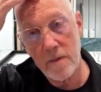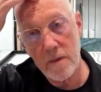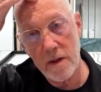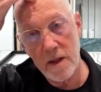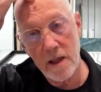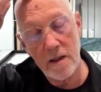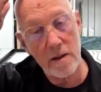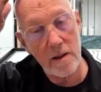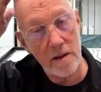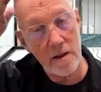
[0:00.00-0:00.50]

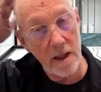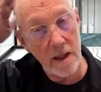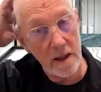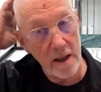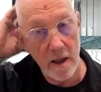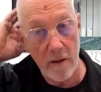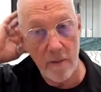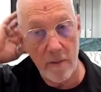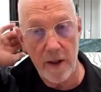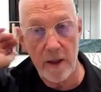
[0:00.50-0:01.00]
that
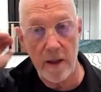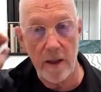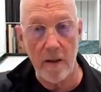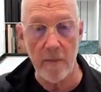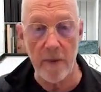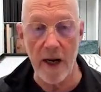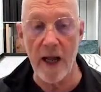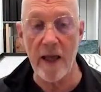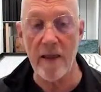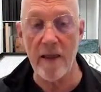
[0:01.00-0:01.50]
can be done.
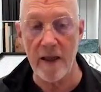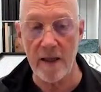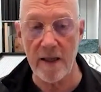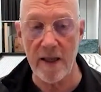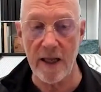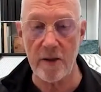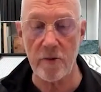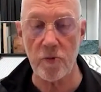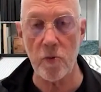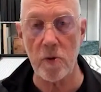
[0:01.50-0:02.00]
But I think
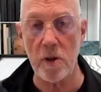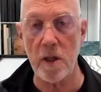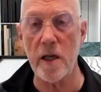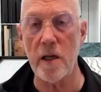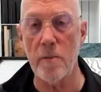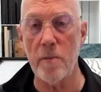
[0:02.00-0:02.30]
that's really